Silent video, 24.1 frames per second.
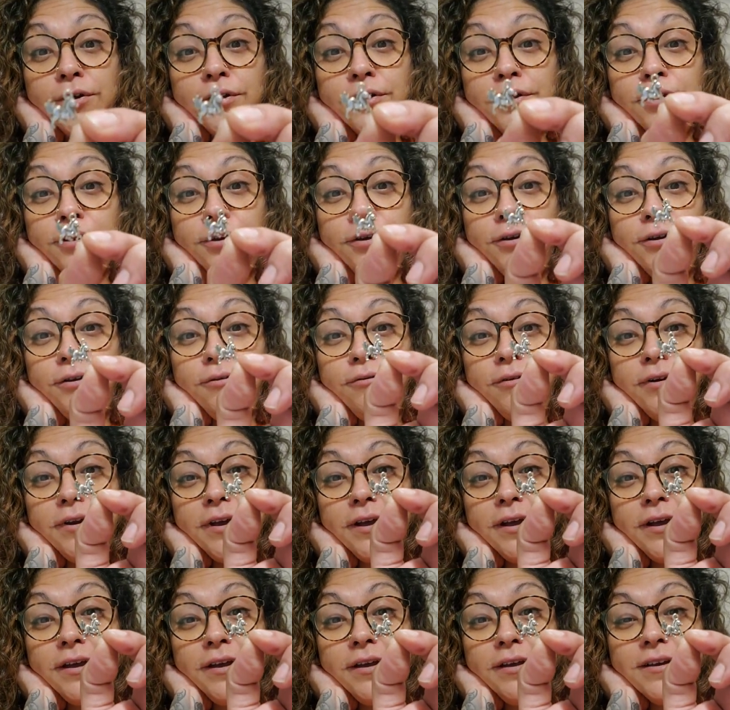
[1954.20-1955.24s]
You know what
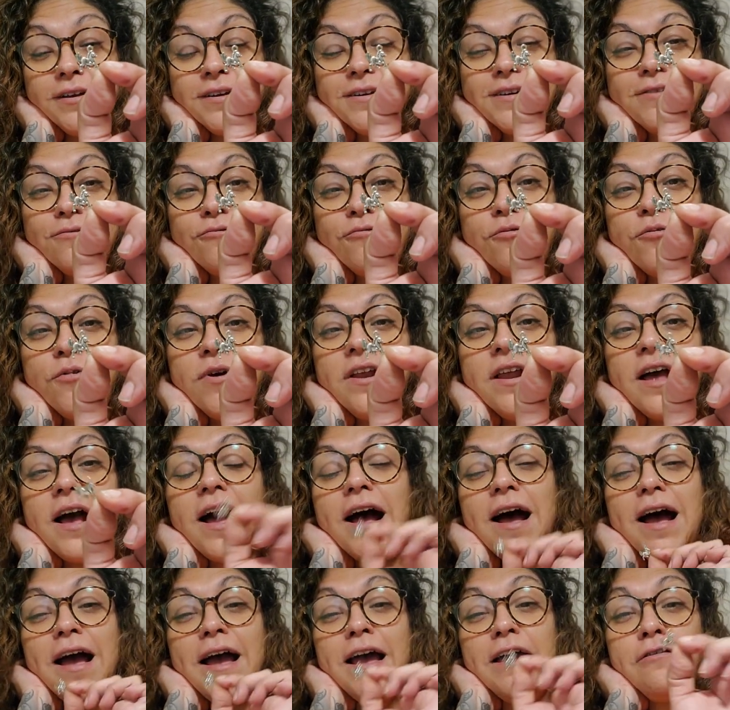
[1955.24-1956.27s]

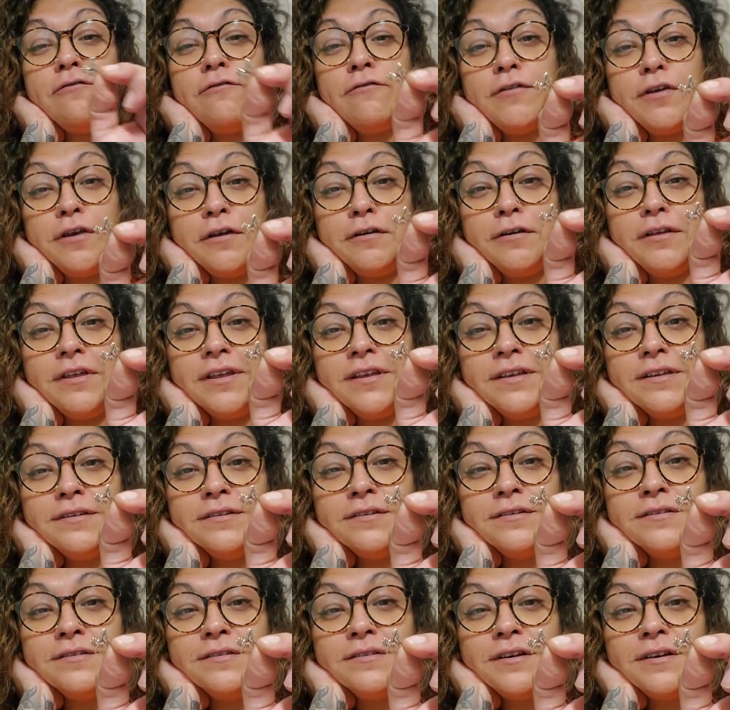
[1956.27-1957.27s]
I feel is,